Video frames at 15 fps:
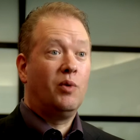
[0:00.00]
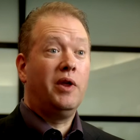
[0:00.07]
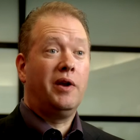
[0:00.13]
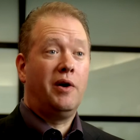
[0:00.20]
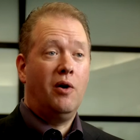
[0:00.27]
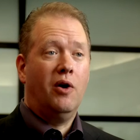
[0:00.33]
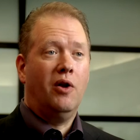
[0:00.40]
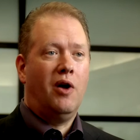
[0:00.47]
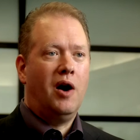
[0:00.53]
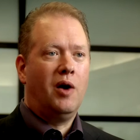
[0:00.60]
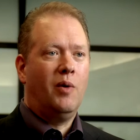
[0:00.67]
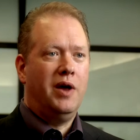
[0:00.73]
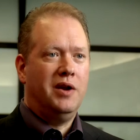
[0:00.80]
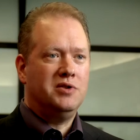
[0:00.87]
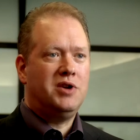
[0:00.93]
really go a
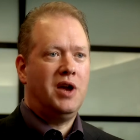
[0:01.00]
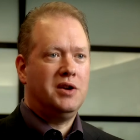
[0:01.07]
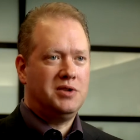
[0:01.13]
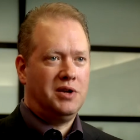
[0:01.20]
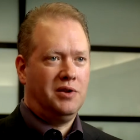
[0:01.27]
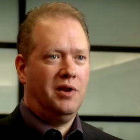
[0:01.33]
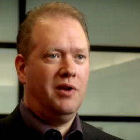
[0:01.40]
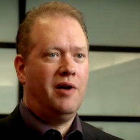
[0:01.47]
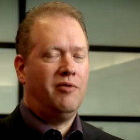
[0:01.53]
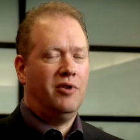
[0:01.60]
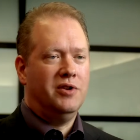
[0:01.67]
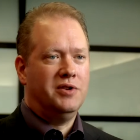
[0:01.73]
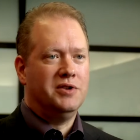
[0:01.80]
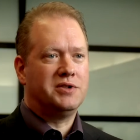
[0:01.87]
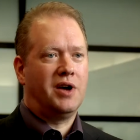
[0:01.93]
long way to changing the
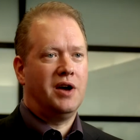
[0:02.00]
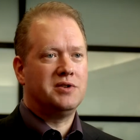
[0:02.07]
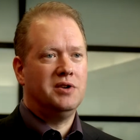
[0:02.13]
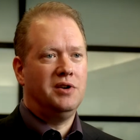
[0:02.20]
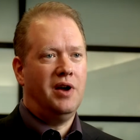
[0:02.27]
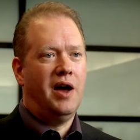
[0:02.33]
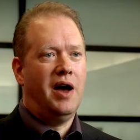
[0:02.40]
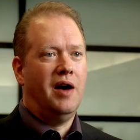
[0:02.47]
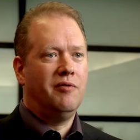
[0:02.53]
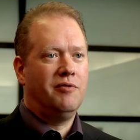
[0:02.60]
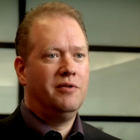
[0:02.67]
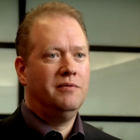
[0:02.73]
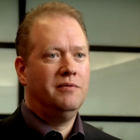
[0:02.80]
level of discussion you have.